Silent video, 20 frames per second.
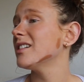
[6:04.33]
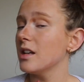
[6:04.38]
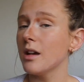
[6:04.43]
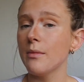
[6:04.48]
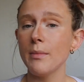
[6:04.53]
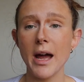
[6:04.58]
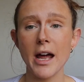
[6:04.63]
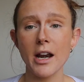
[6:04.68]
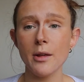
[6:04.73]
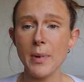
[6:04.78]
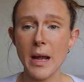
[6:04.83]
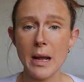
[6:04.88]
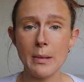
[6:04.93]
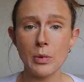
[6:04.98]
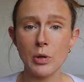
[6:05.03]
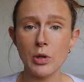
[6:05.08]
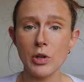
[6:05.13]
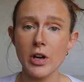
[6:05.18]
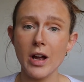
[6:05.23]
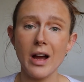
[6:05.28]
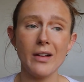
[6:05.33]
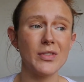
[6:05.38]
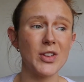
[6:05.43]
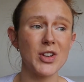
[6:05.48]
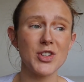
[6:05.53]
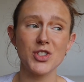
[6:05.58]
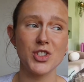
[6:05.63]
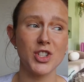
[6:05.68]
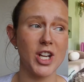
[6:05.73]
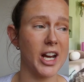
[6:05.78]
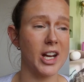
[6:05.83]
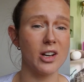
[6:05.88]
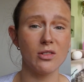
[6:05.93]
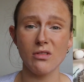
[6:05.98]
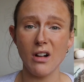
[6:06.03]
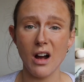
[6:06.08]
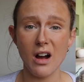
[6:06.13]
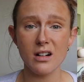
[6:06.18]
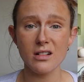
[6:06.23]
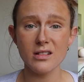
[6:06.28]
The amount of people who have those checkered
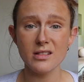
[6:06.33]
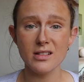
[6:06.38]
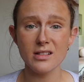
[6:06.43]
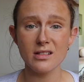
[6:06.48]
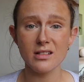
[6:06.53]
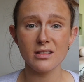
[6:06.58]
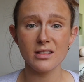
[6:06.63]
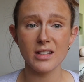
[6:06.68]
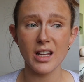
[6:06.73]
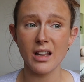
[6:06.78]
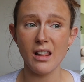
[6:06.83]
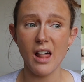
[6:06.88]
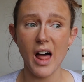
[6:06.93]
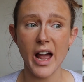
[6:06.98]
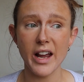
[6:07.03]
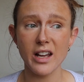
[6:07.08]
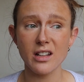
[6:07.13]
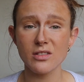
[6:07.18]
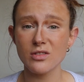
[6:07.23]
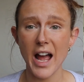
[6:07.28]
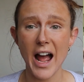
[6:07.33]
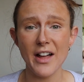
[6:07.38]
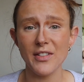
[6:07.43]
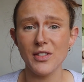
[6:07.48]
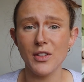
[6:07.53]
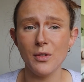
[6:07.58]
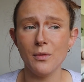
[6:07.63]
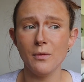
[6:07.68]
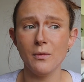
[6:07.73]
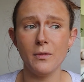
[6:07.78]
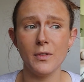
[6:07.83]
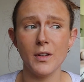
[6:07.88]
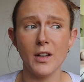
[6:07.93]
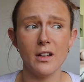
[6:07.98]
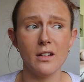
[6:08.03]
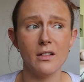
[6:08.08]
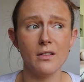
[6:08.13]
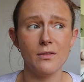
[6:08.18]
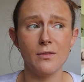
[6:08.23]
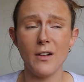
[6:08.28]
rugs that like had them
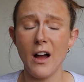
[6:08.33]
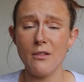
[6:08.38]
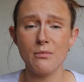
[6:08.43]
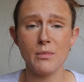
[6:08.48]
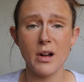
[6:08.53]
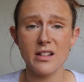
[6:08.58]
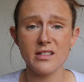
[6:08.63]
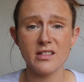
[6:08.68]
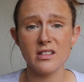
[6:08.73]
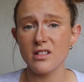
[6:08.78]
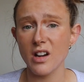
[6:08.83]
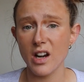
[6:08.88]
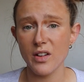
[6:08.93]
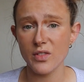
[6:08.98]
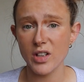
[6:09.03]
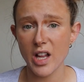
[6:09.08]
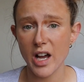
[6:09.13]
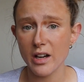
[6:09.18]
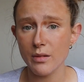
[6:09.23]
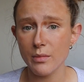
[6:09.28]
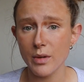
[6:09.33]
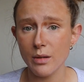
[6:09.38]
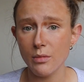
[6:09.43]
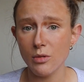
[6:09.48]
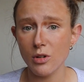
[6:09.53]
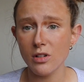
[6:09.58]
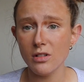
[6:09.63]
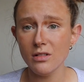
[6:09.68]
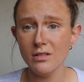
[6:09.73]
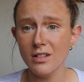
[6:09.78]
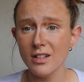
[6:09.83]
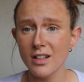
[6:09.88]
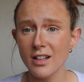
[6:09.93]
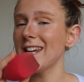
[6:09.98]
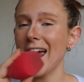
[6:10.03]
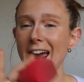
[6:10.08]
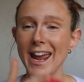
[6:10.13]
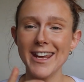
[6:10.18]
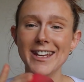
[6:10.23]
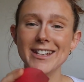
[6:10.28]
for 5 months and don't even like them anymore,
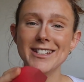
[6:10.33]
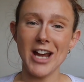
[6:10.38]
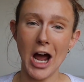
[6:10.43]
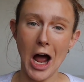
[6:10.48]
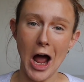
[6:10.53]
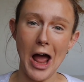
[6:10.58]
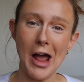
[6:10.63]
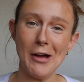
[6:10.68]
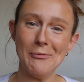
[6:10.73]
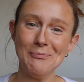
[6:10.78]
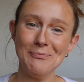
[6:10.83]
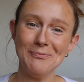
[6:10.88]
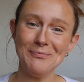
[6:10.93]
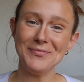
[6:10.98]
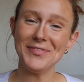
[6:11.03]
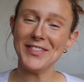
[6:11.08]
take your time.